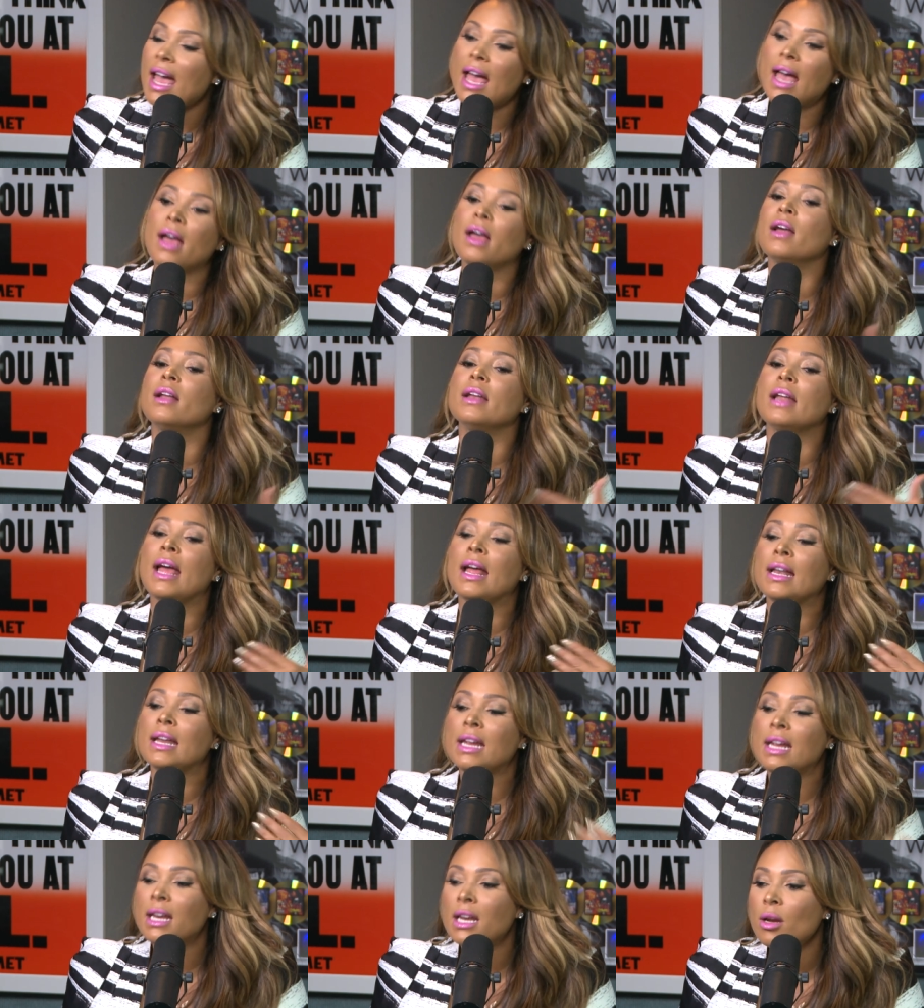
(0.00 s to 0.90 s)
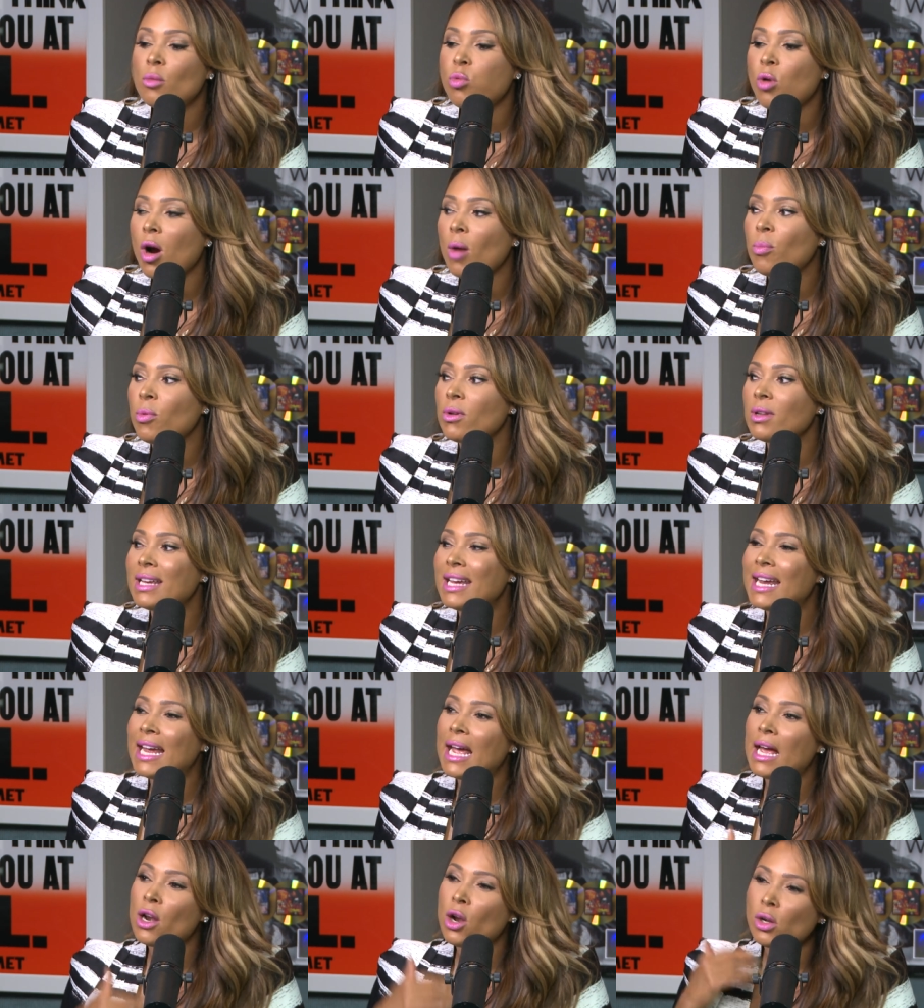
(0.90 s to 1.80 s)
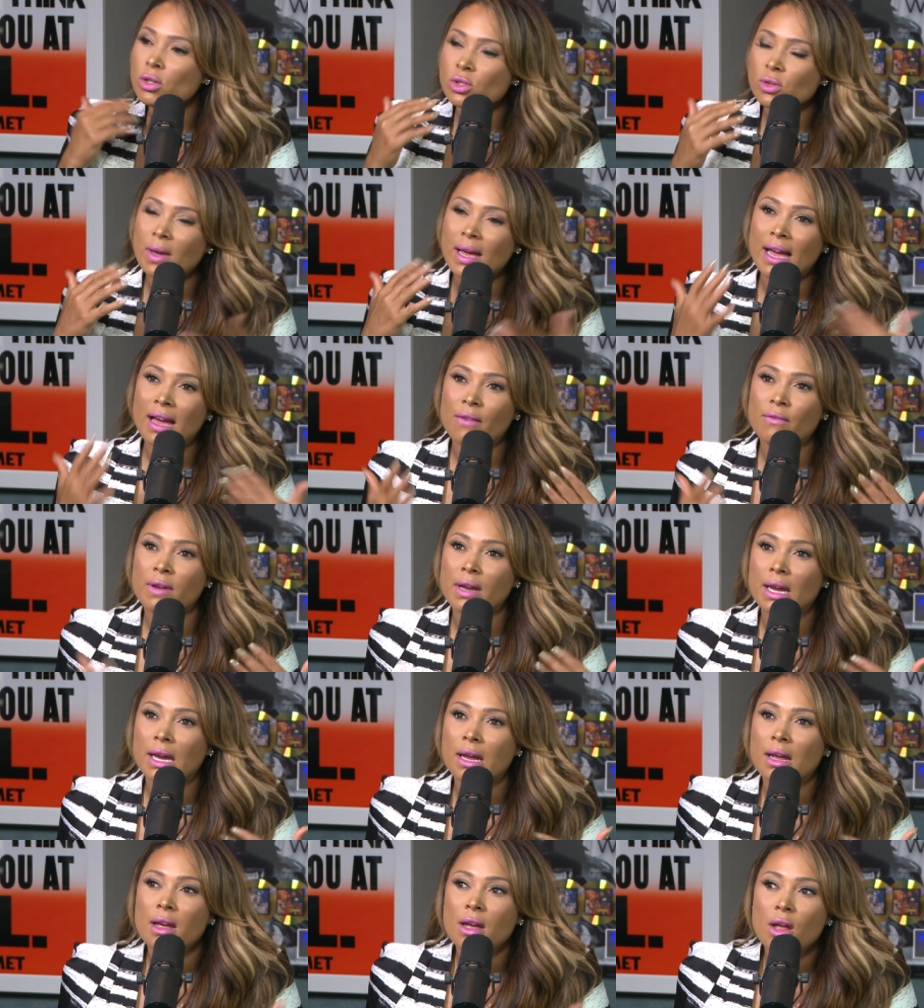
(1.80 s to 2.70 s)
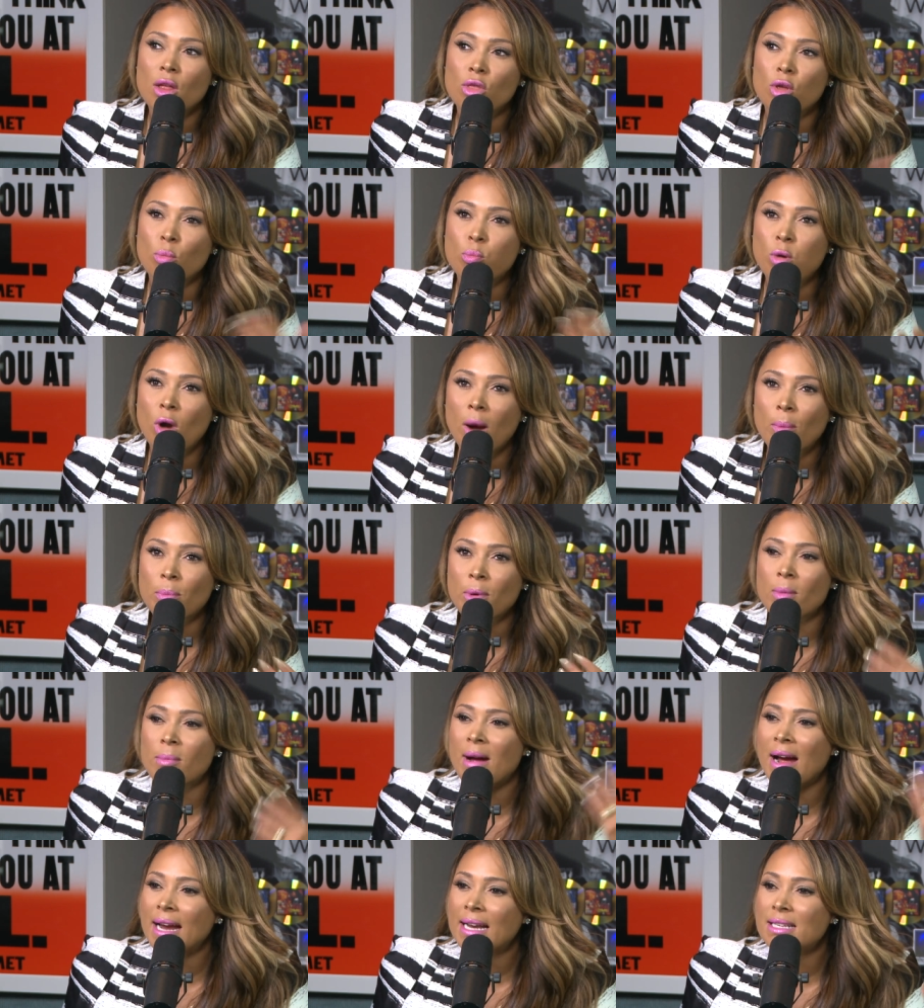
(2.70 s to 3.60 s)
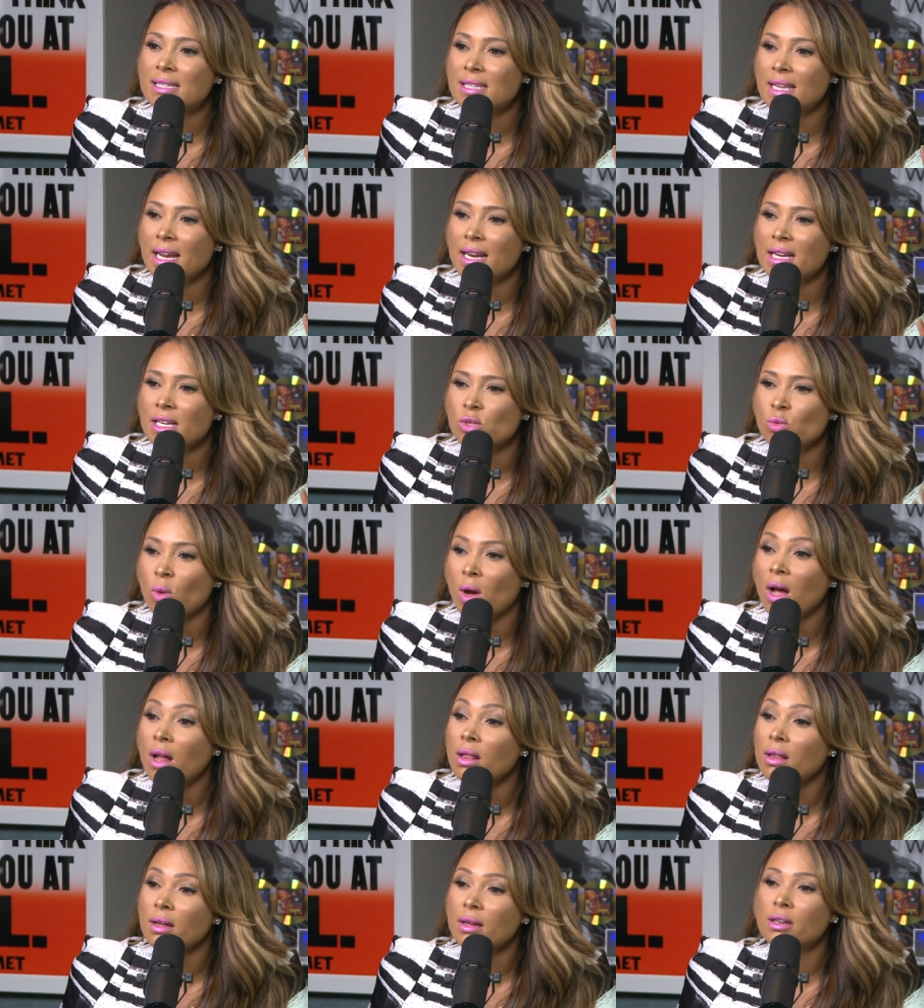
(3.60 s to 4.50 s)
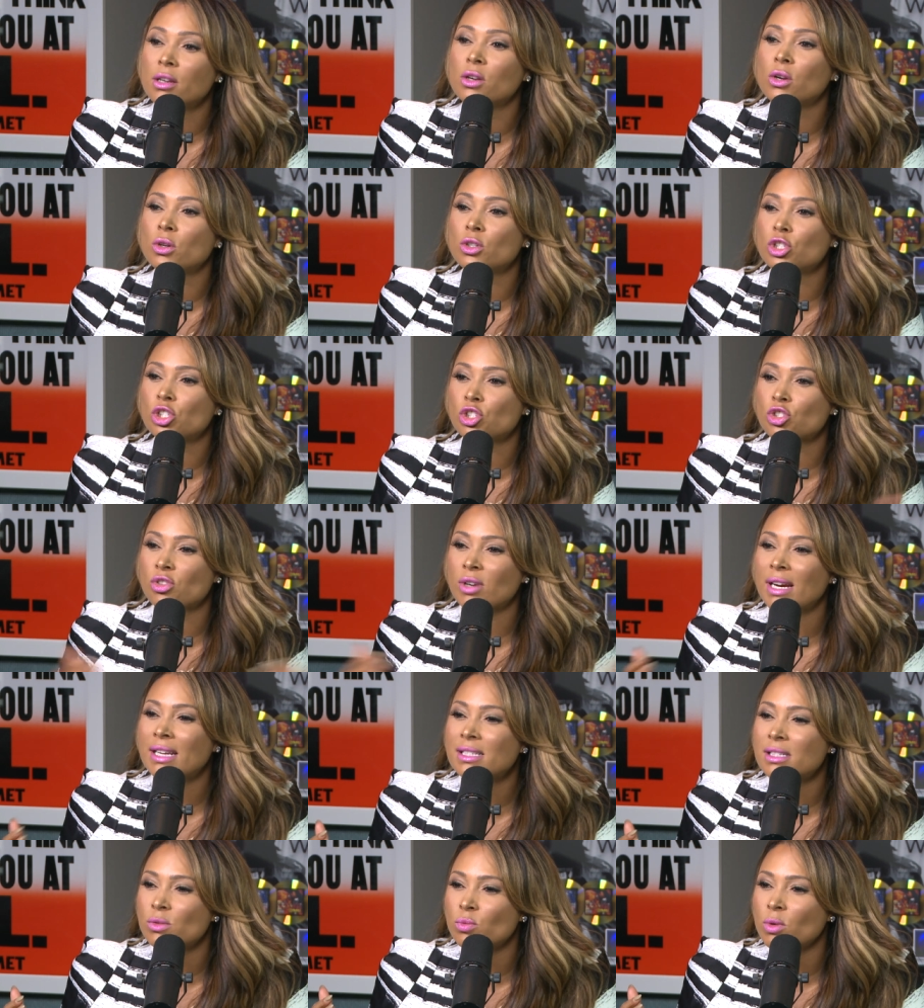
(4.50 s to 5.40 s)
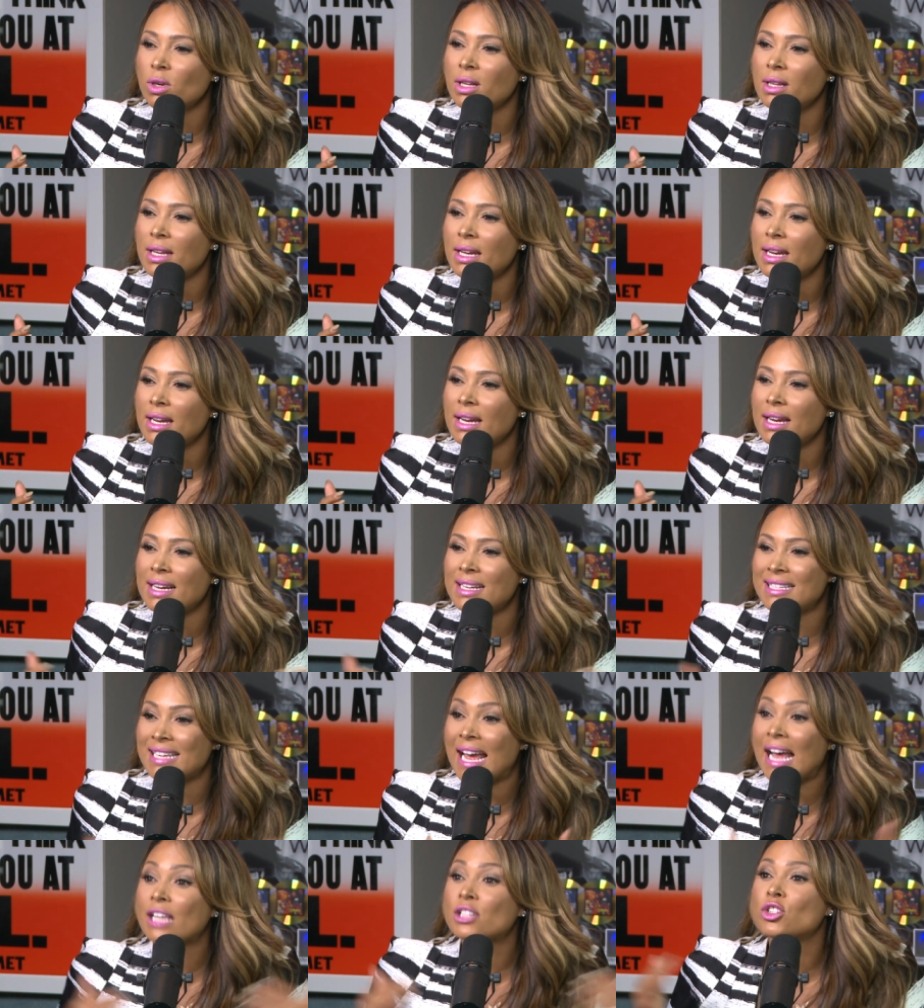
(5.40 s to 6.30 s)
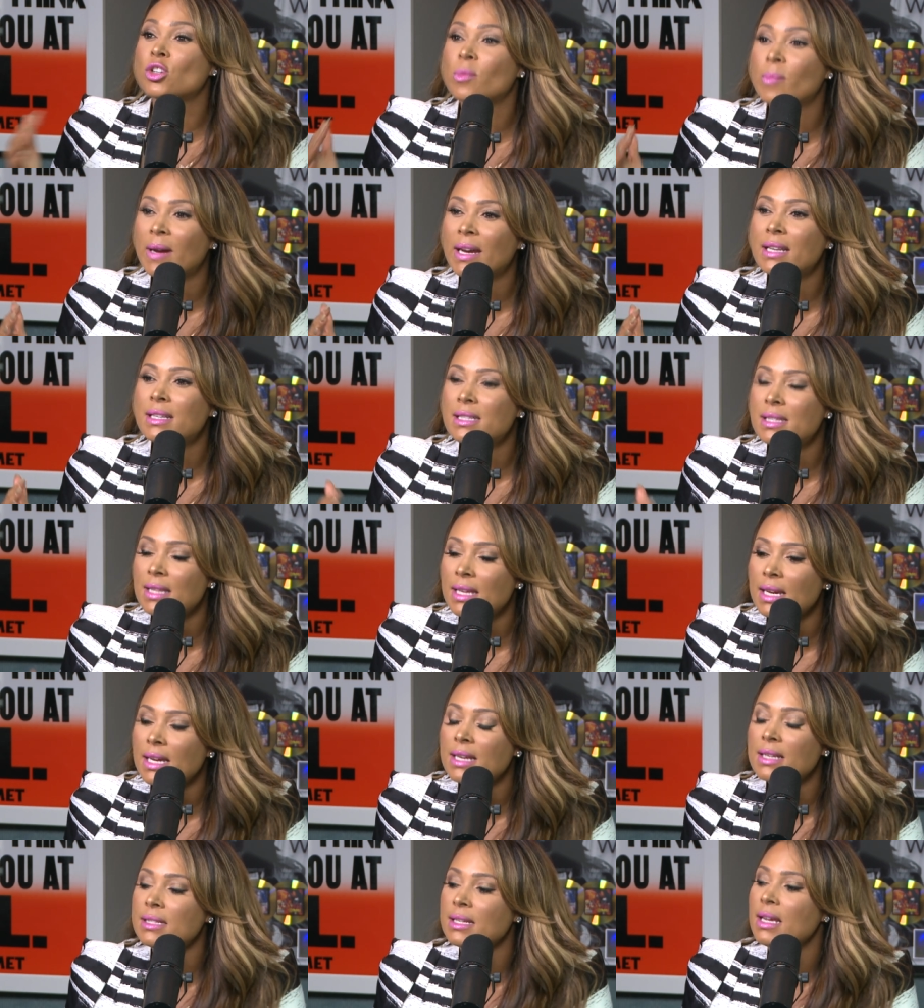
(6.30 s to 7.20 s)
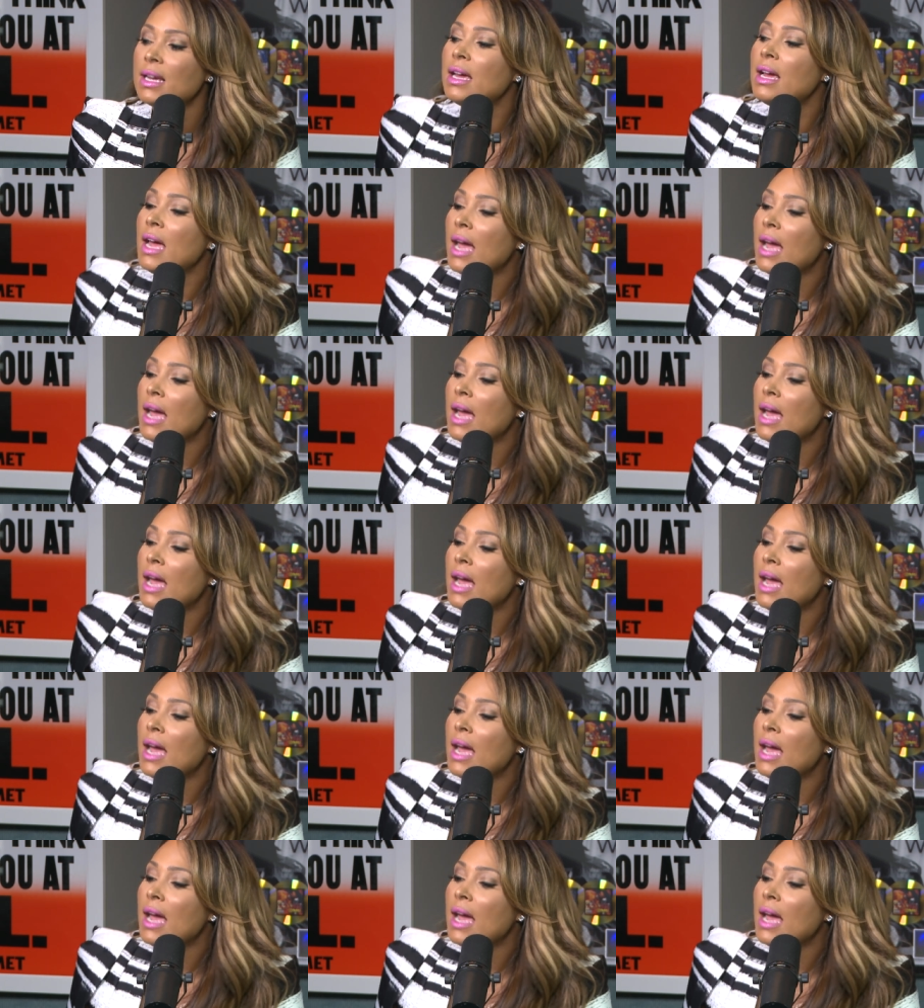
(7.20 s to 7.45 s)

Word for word: and, and eating properly and also having the proper mind state as well. You know, yeah, stress yeah. really exacerbates yes. things.